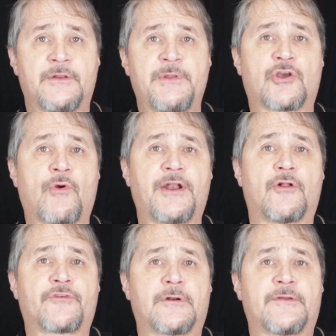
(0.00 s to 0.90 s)
It'd be a great
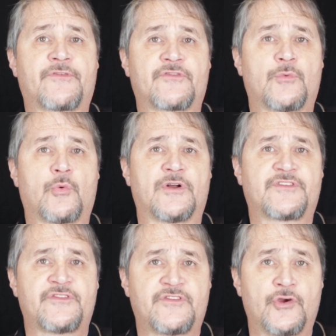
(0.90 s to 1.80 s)
alternative for someone who
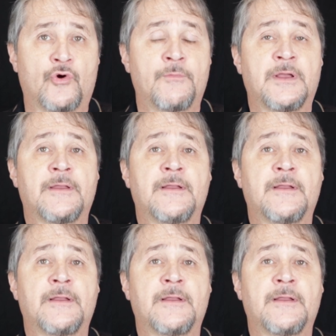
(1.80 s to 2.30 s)
wants a zoom.